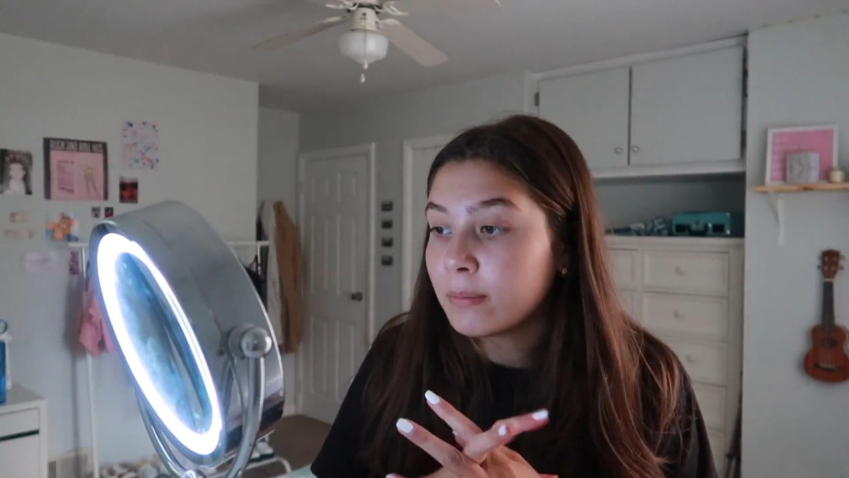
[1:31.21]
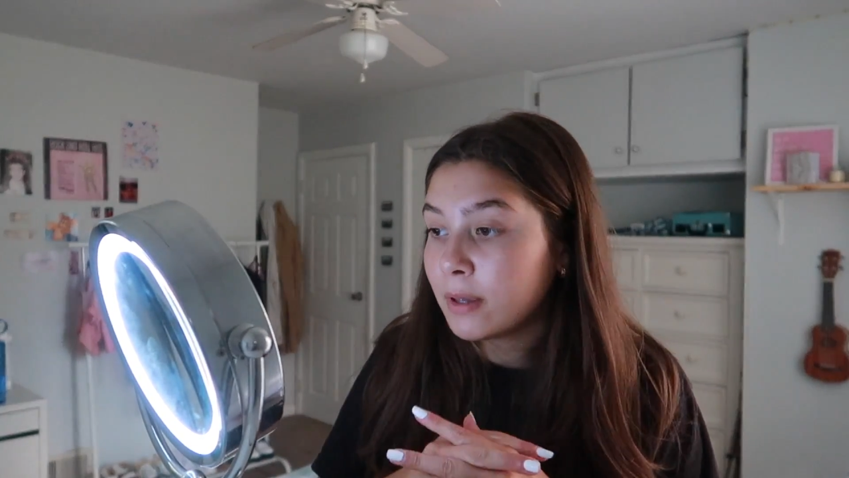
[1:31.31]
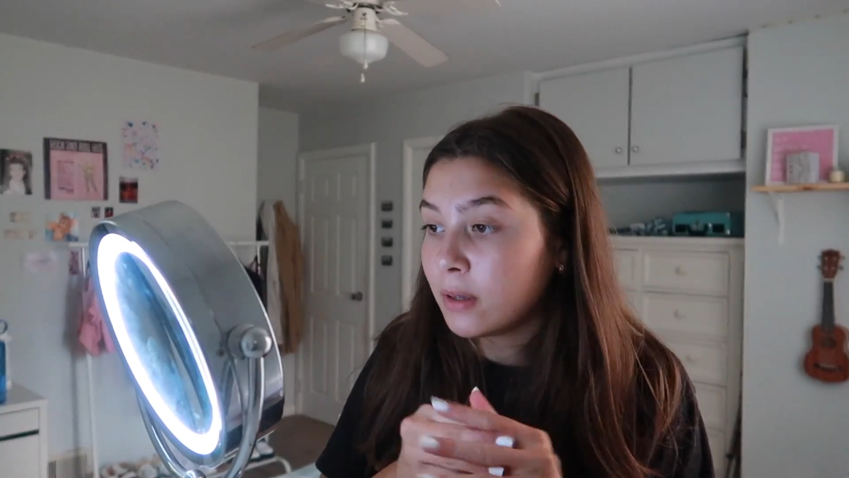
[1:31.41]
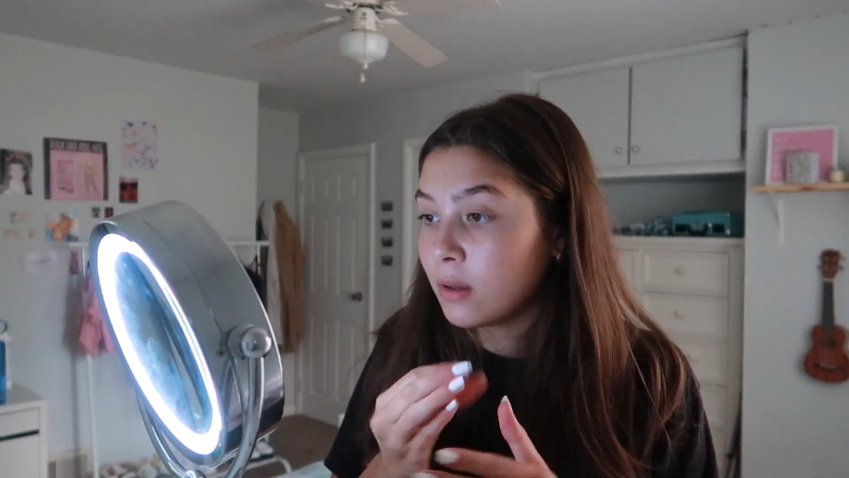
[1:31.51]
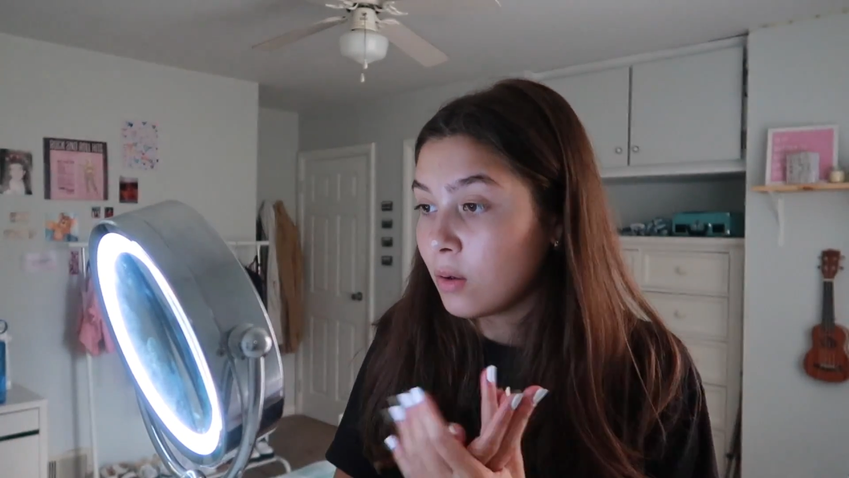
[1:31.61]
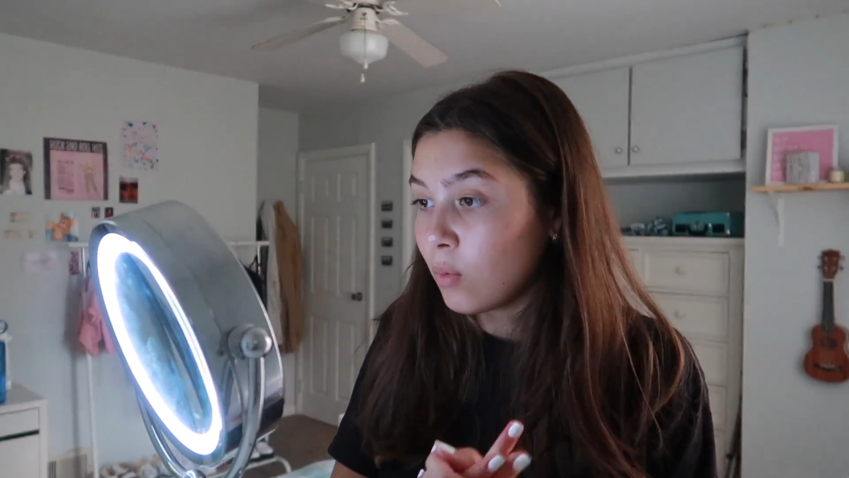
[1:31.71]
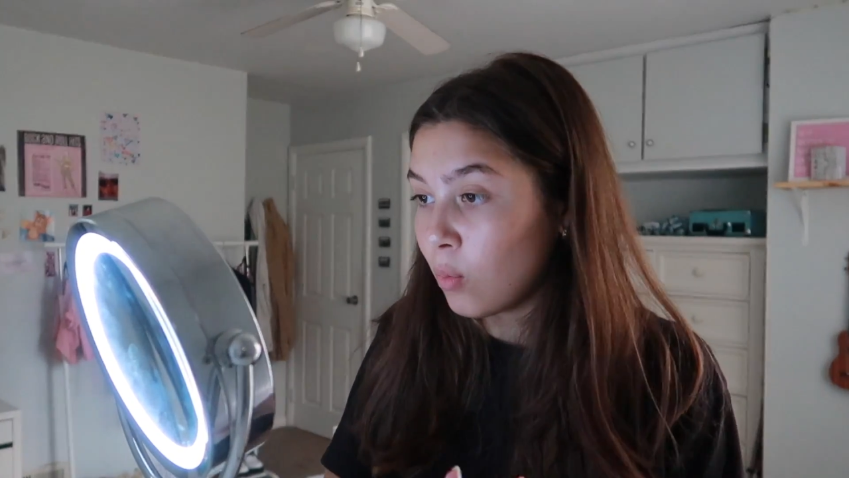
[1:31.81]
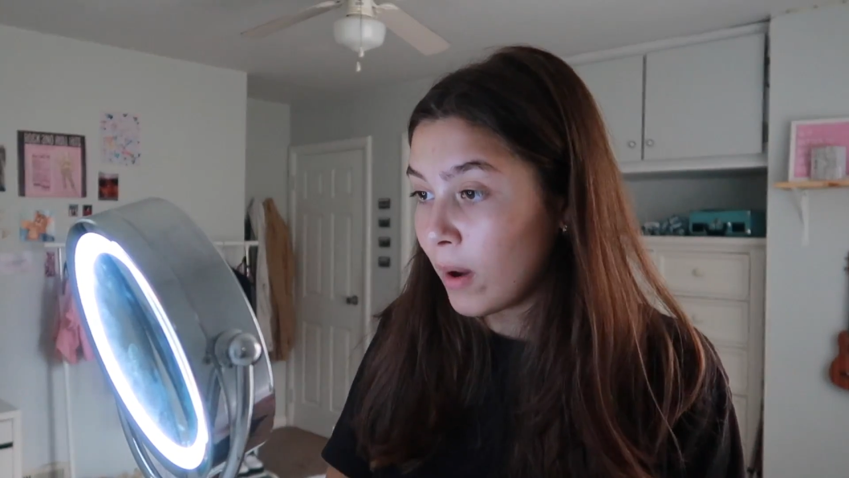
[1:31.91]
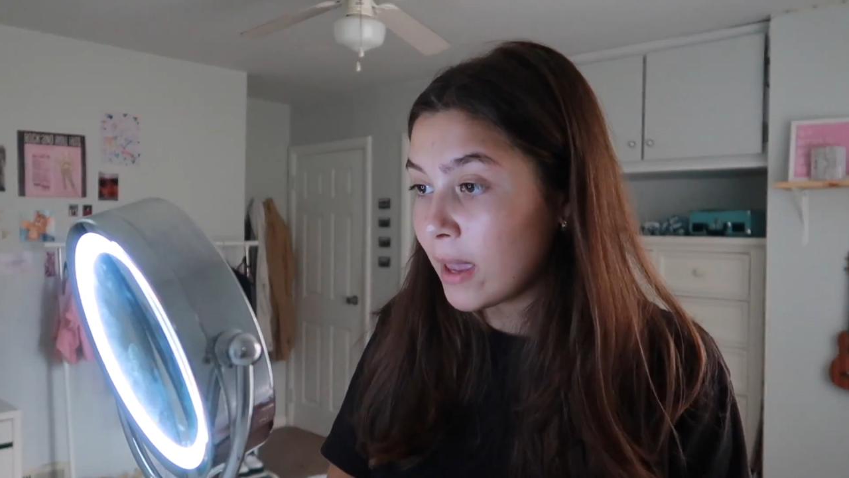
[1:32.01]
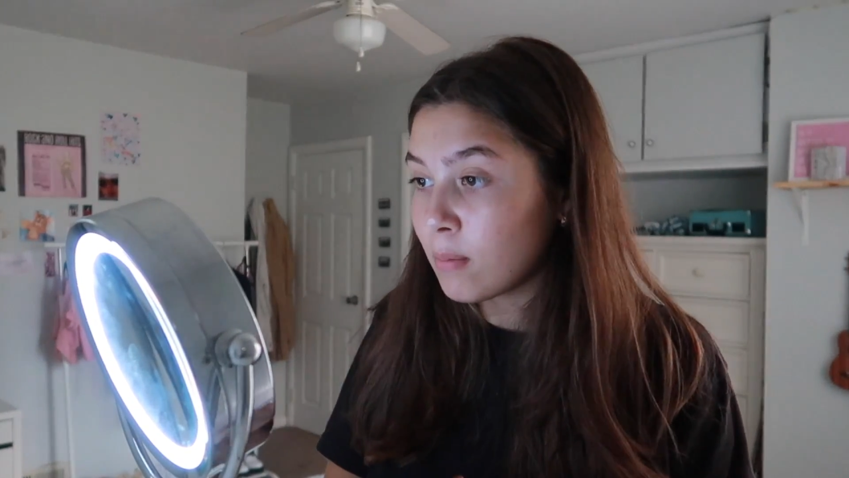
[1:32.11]
me
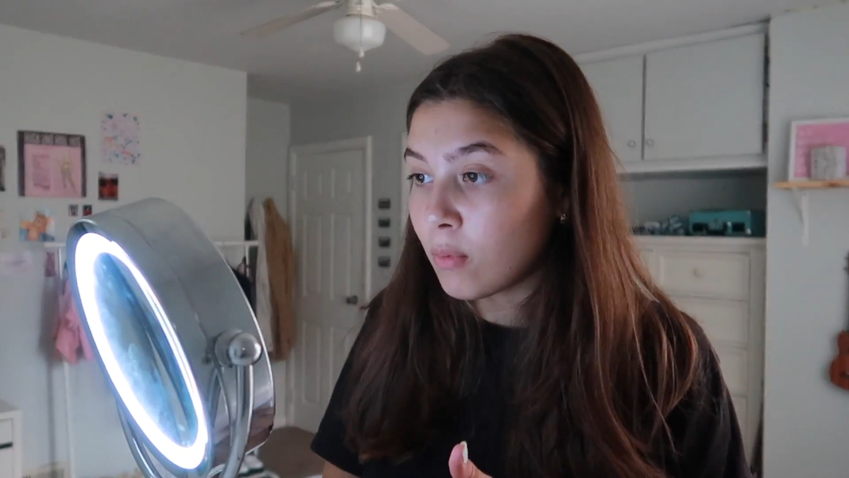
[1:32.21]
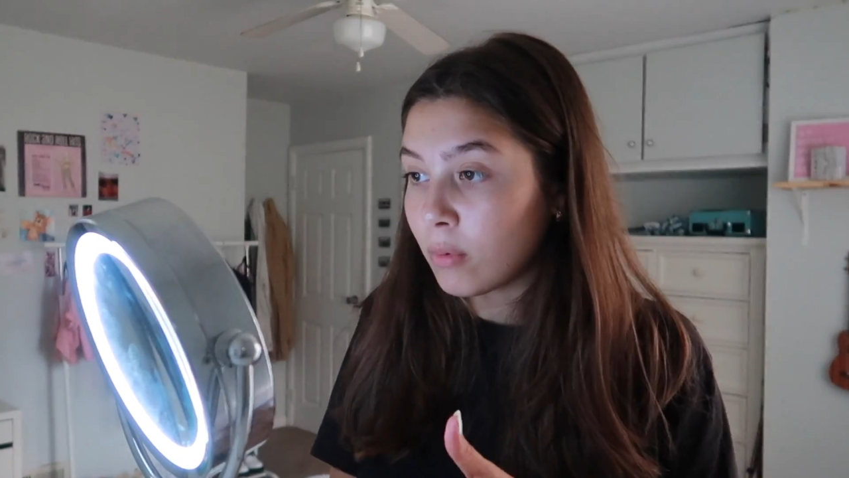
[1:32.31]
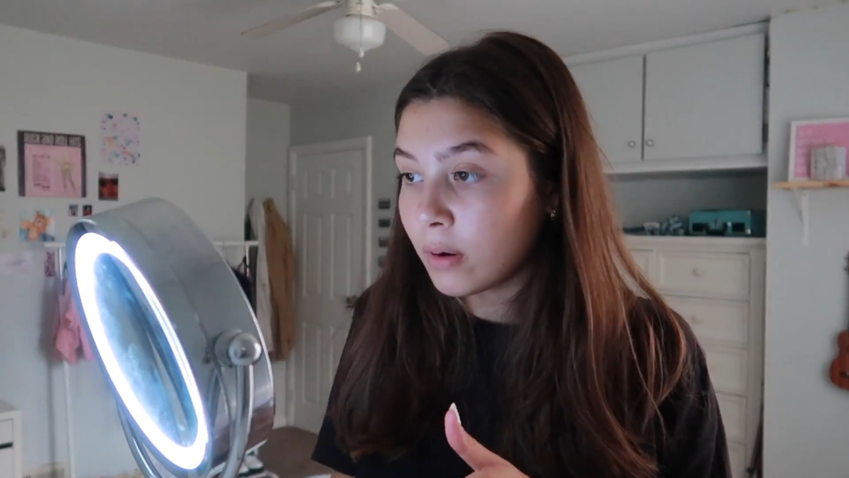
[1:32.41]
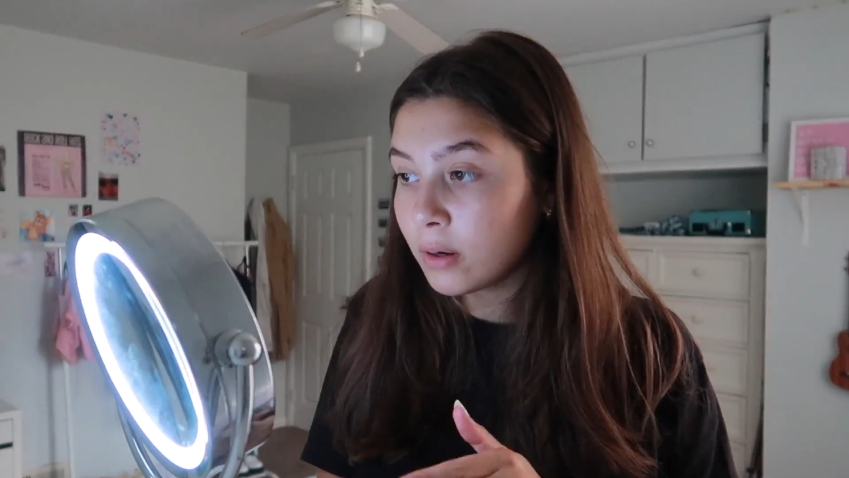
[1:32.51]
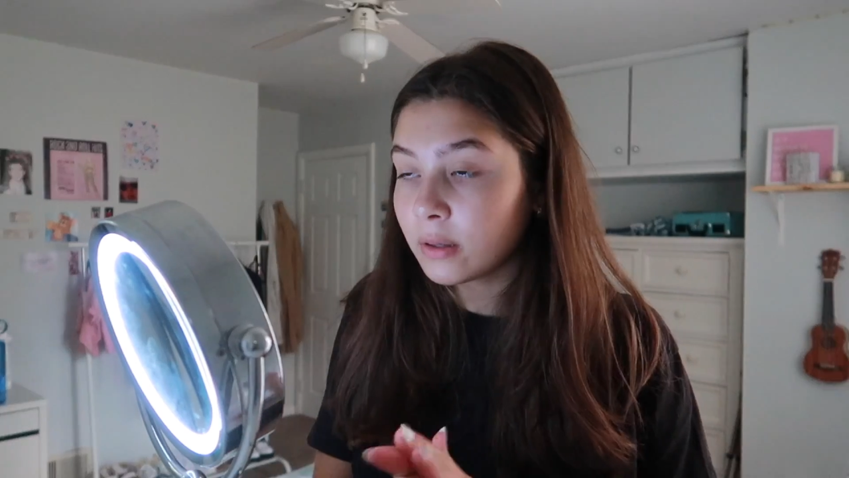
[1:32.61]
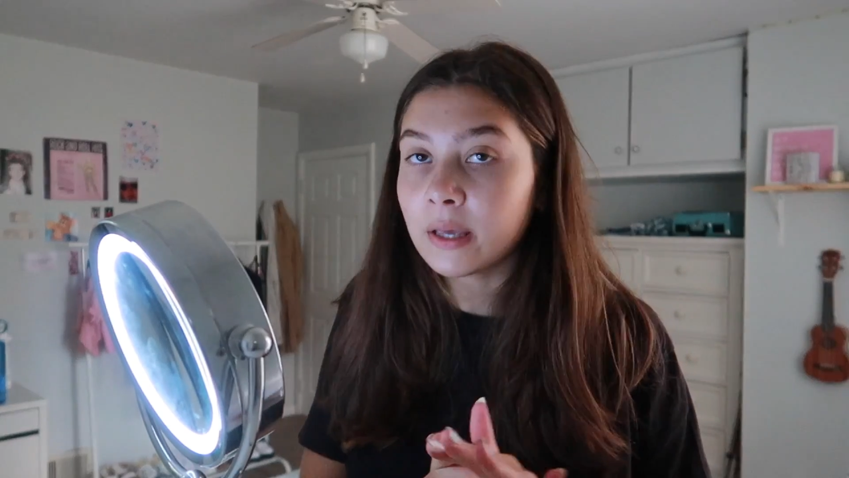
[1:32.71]
way more,